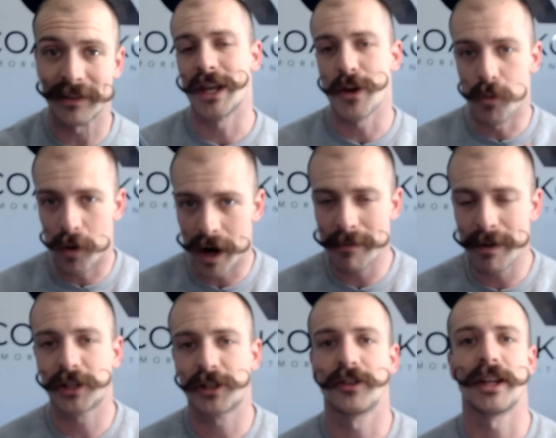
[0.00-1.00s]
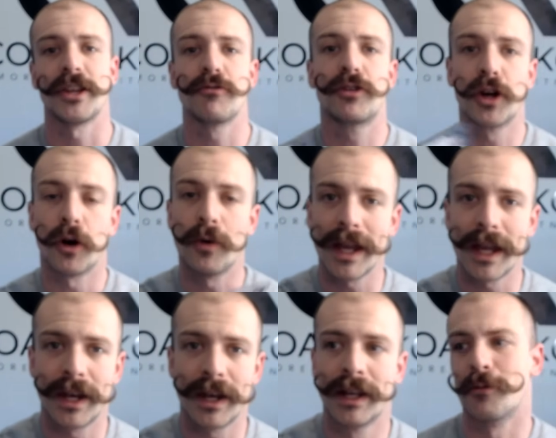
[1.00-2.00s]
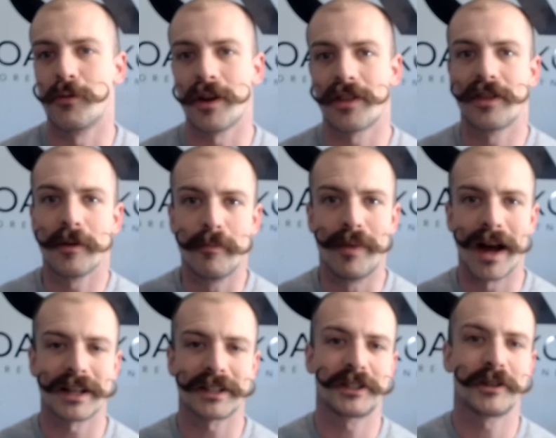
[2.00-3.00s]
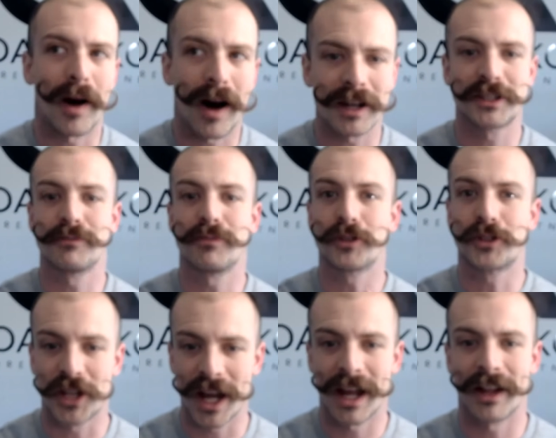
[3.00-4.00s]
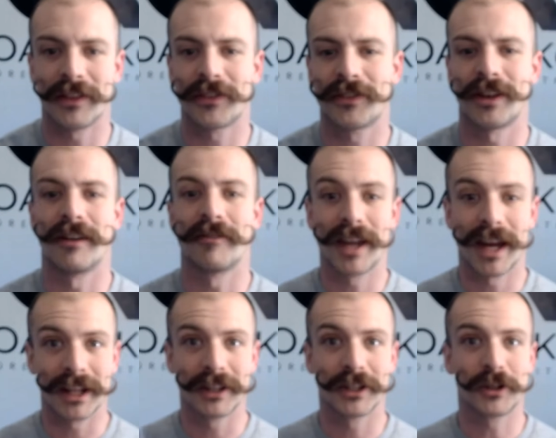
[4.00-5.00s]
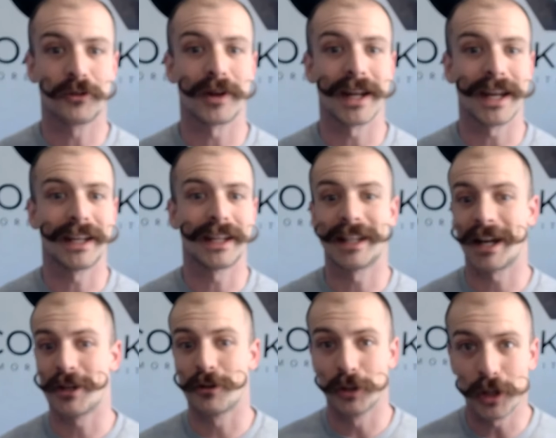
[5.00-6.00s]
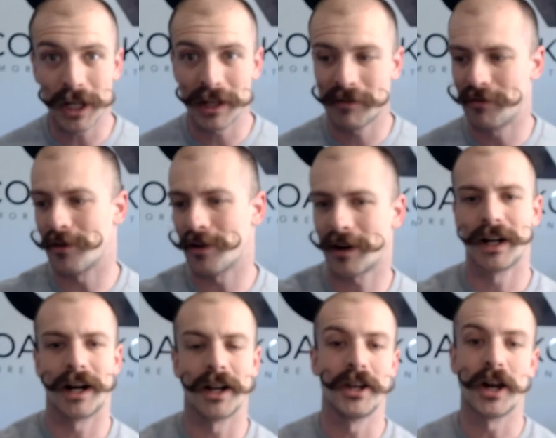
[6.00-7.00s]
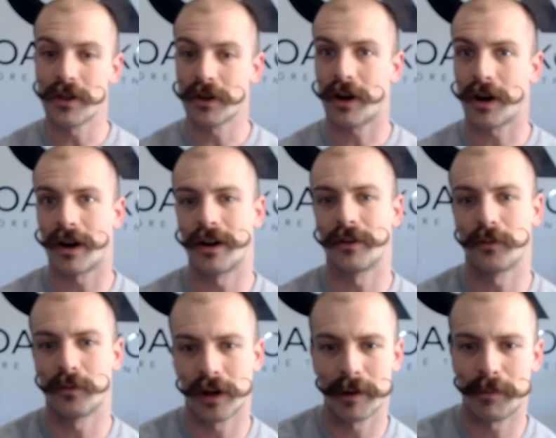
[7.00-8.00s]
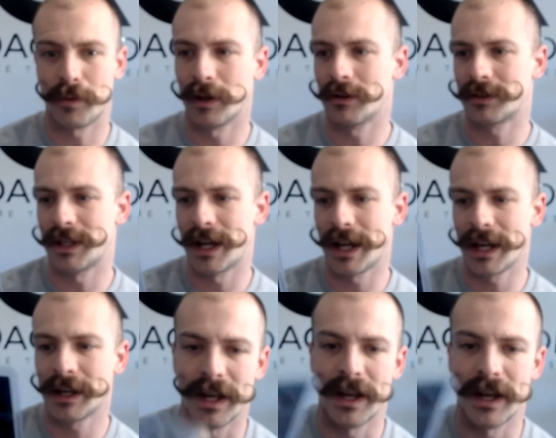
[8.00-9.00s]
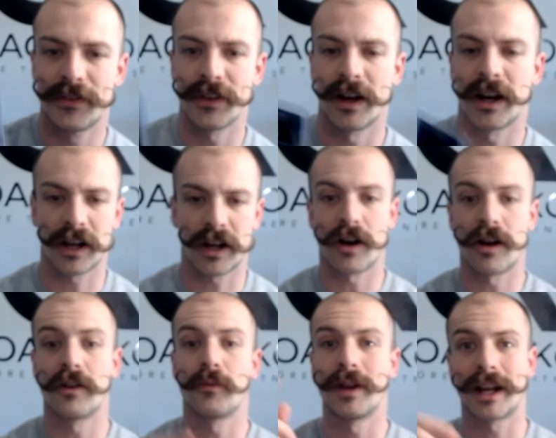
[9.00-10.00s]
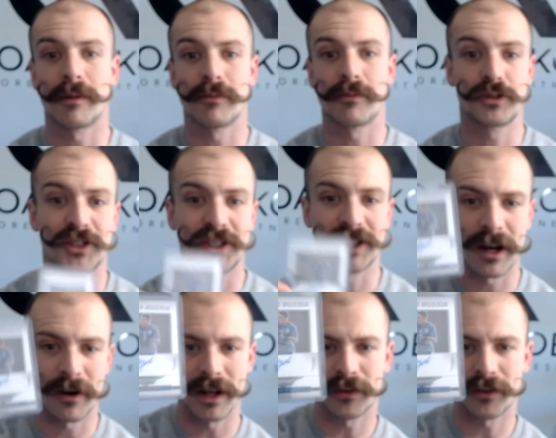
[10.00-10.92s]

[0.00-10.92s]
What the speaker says: And you want to make sure that you go in with the best possible chance of getting the grade that you're looking for. Another card we're going to pull out today is a card when it comes to centering.